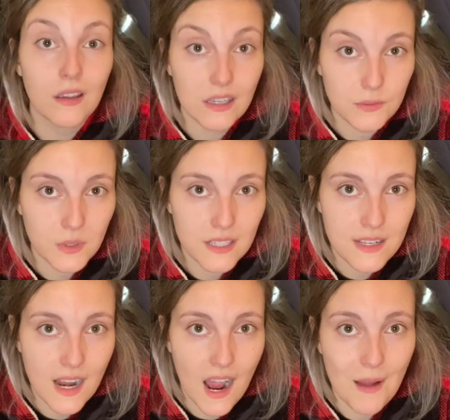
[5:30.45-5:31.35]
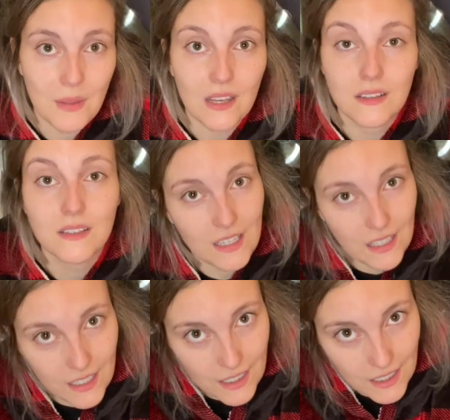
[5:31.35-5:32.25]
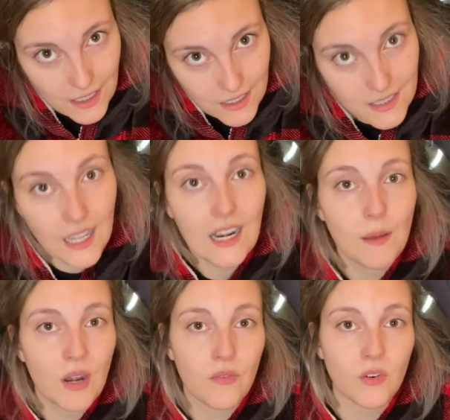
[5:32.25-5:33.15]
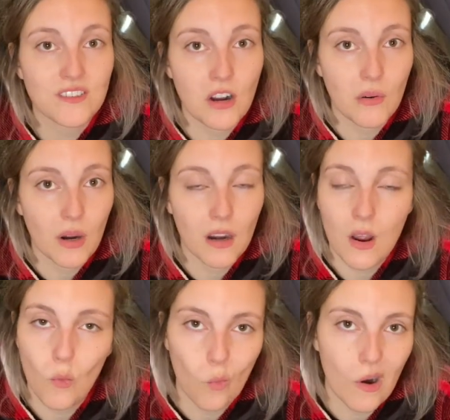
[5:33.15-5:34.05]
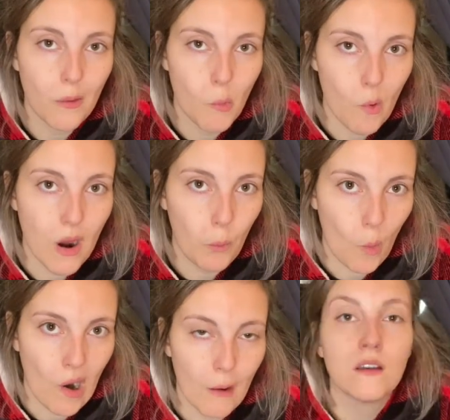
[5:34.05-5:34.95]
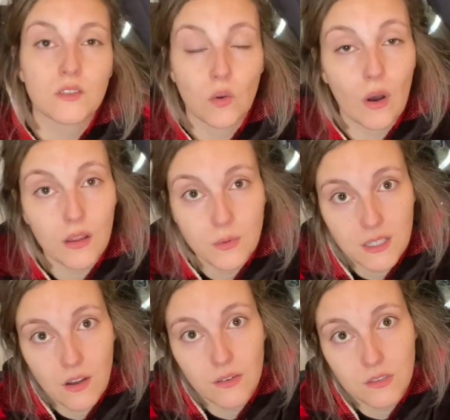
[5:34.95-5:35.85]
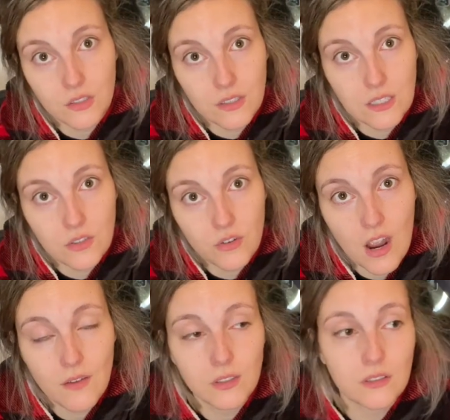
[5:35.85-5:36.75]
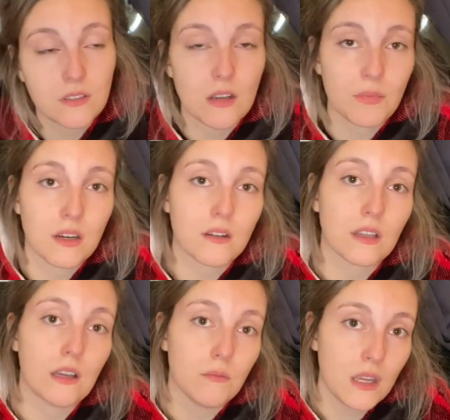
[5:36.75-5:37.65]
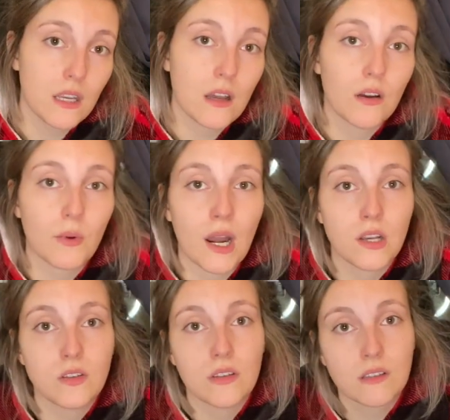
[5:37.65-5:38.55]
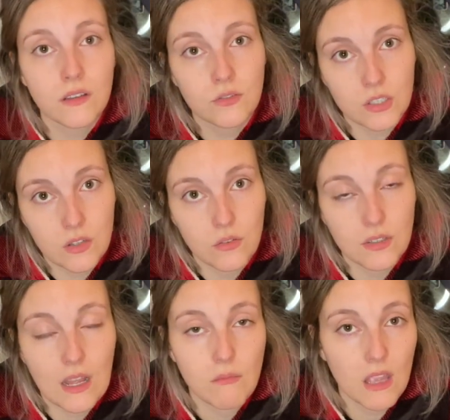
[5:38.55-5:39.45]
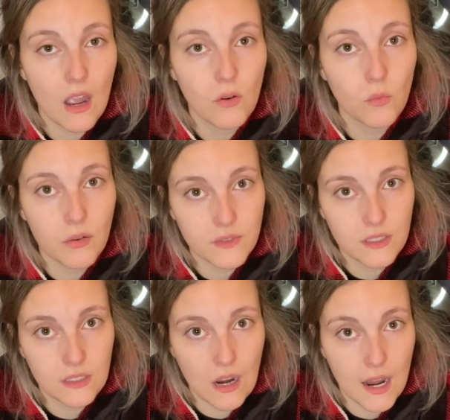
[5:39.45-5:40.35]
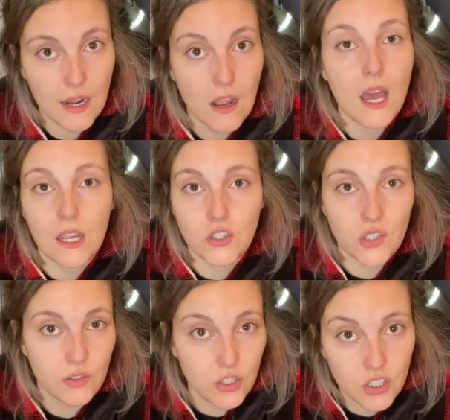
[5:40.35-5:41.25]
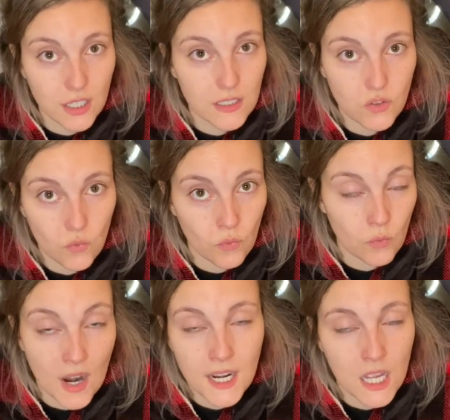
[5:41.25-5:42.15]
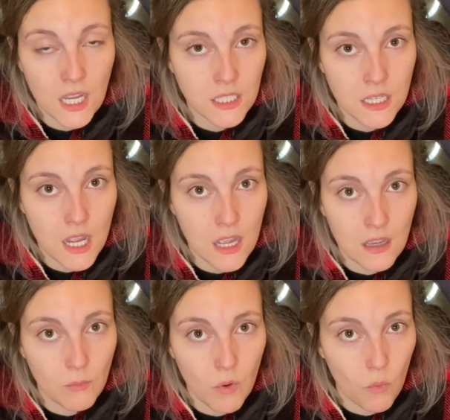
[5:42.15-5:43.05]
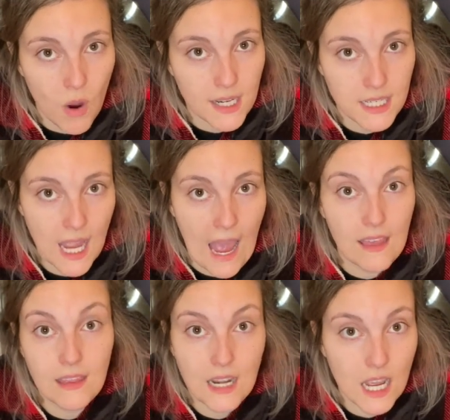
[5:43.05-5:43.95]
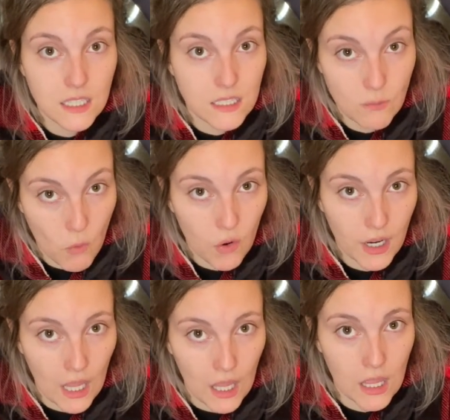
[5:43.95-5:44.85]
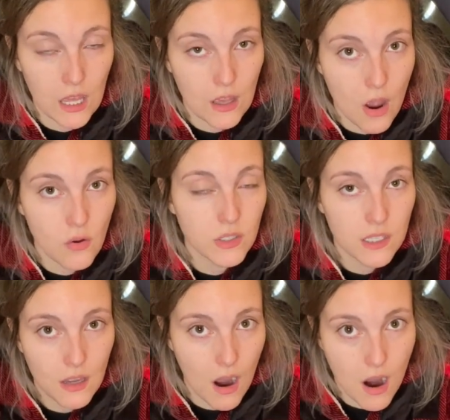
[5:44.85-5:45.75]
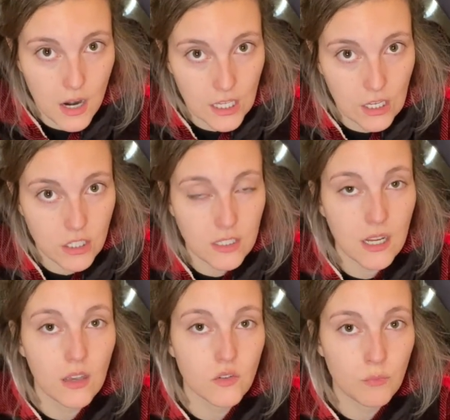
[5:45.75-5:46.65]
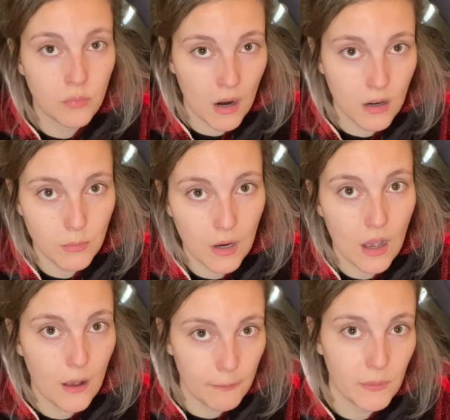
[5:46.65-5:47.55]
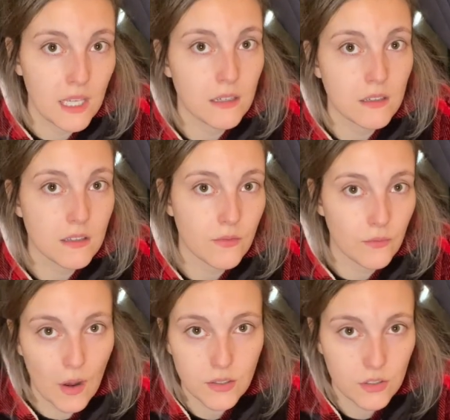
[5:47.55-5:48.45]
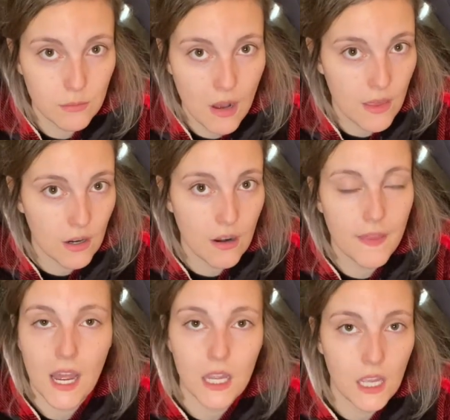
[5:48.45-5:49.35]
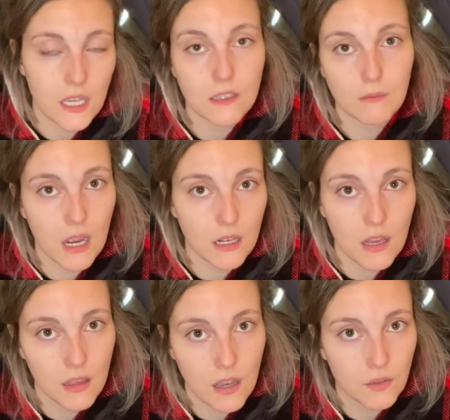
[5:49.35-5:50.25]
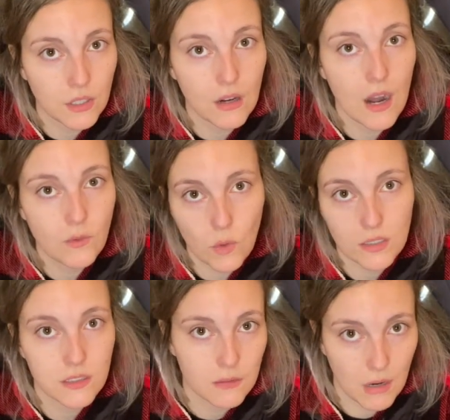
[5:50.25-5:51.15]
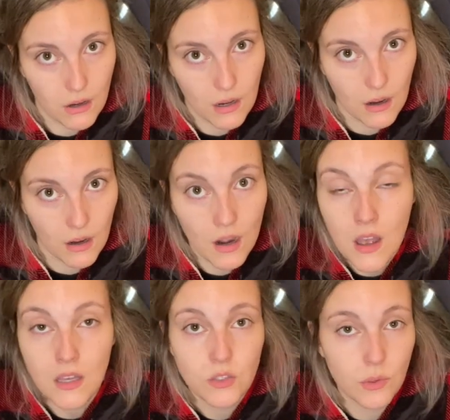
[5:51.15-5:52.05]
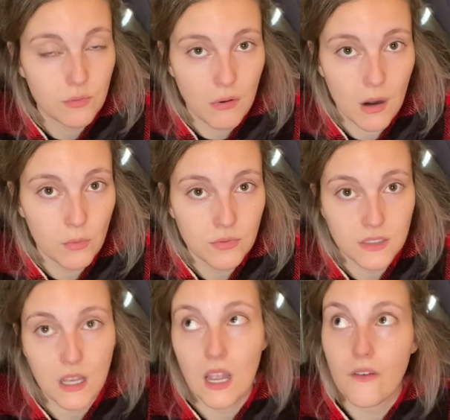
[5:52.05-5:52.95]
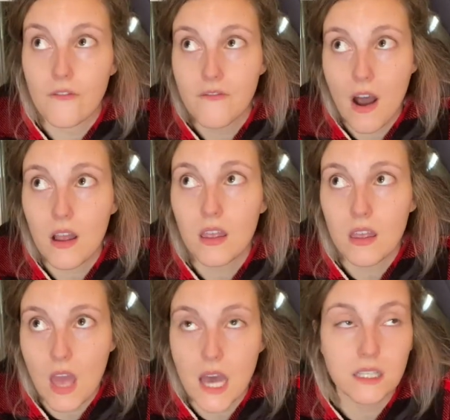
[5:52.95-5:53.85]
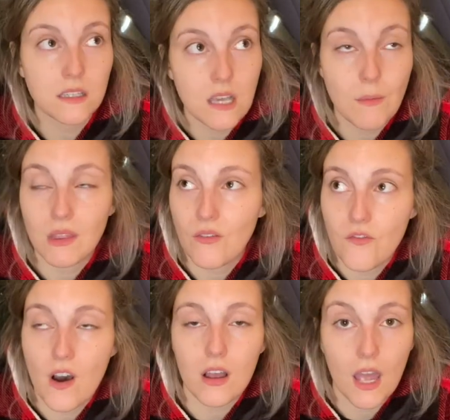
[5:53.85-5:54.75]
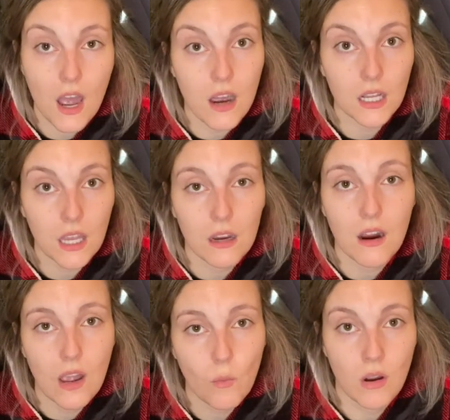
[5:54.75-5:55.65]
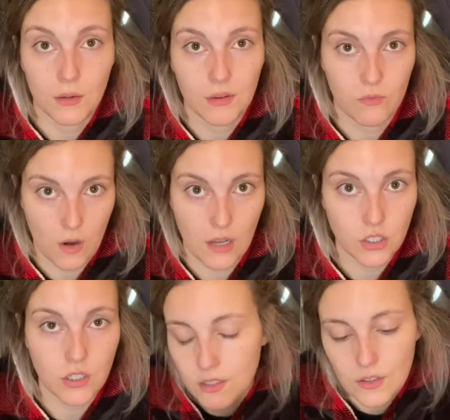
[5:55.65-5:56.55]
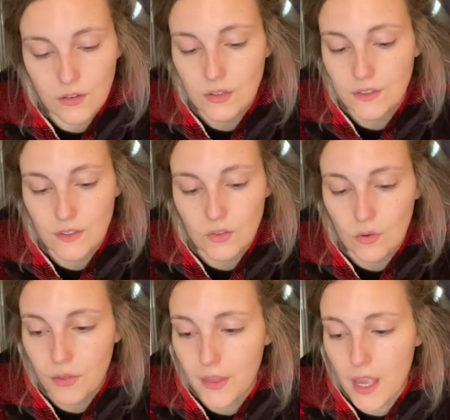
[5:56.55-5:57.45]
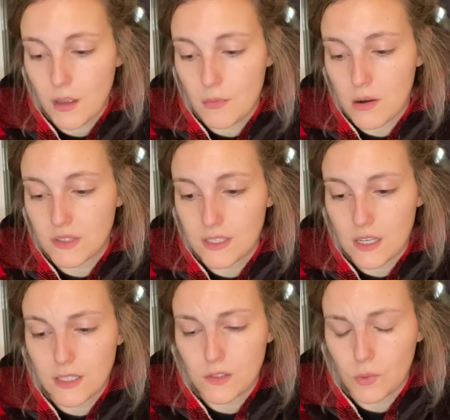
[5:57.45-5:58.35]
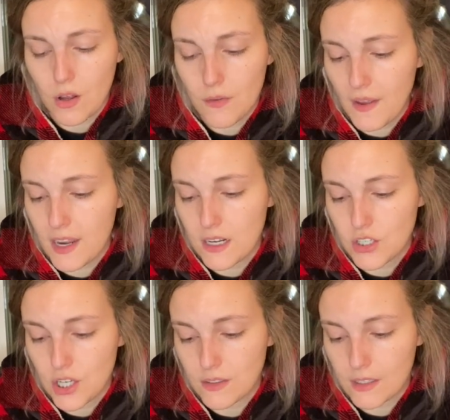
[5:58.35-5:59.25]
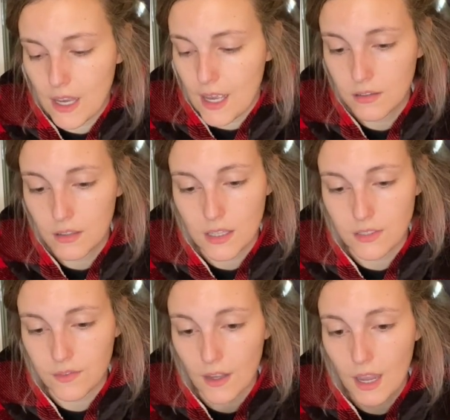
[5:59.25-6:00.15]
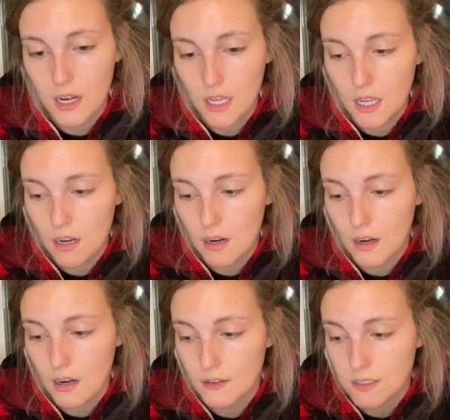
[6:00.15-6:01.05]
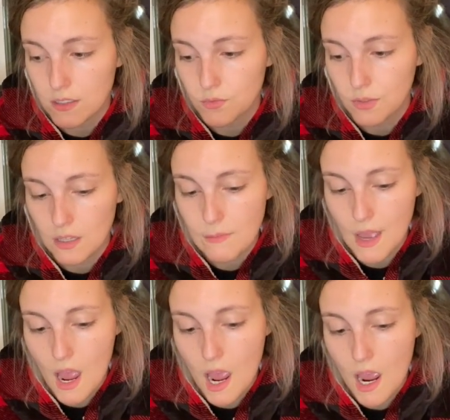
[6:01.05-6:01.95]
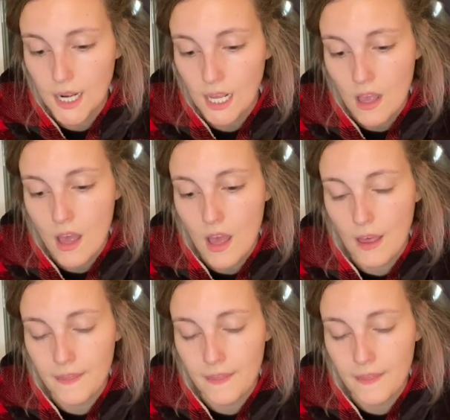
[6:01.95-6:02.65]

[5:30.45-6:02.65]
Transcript: Guess what doesn't happen? He doesn't get any money for his artwork. Womp, womp, womp. So while he was out during these travels, apparently Amina ran into this other dude named Count Wolfenstein, and due to just running into him one day, the next morning he goes to the cottage and tells Barbara, Amina's foster mother, that he is madly in love with her and wants to marry her, to which Barbara was like, "Fuck yes, get me the fuck out of here, I want to be rich." So there's this whole thing, Barbara sees Rodolphe and she's like, "Get the fuck out of here, this is really bad." And